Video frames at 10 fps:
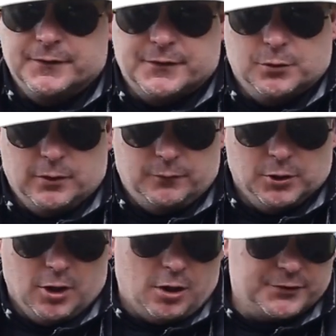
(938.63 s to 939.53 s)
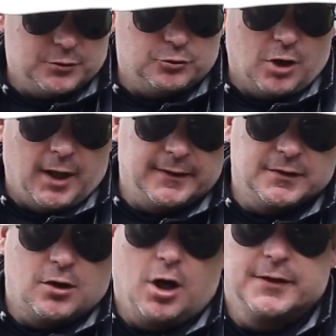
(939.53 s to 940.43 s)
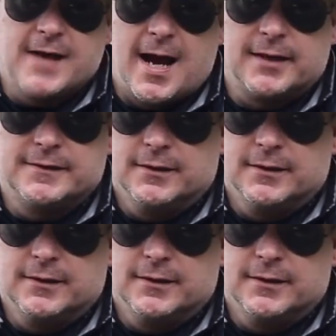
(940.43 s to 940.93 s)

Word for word: So if we're also trying to contact